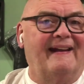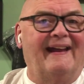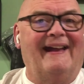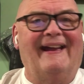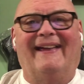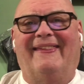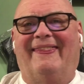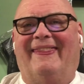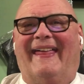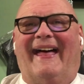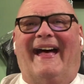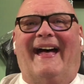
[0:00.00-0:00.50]

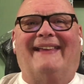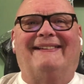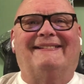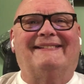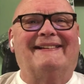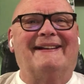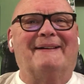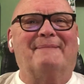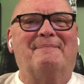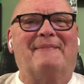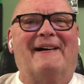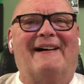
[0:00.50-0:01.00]
And that's
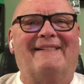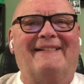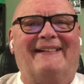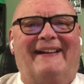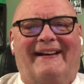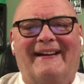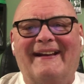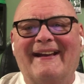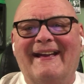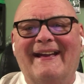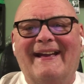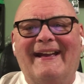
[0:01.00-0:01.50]
about
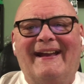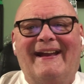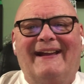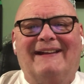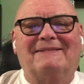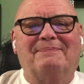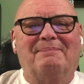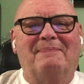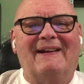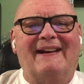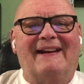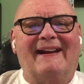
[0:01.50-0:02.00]
it.
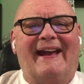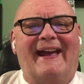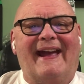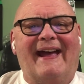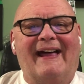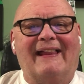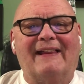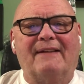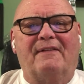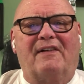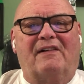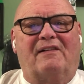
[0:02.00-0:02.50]
It's been a
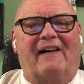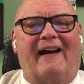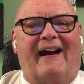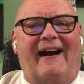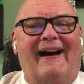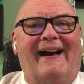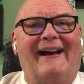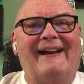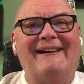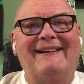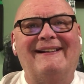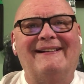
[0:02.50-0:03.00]
hell of a
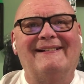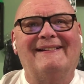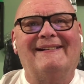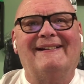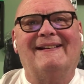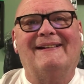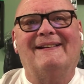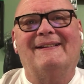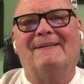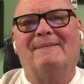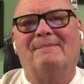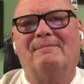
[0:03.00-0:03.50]
ride,
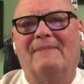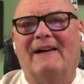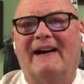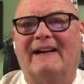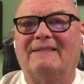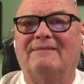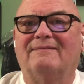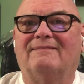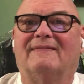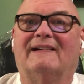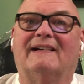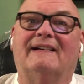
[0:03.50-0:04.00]

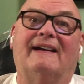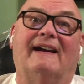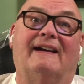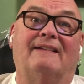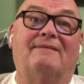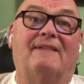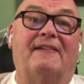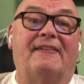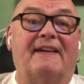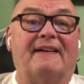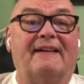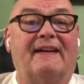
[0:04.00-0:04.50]
but we're
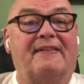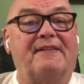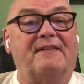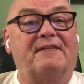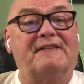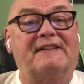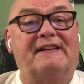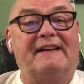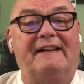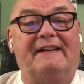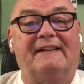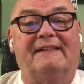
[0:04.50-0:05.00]
done with another
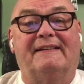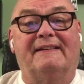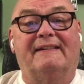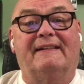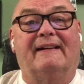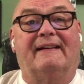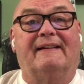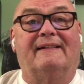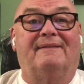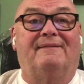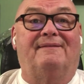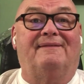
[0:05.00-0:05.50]
season
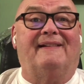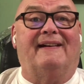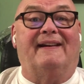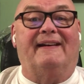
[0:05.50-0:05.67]
of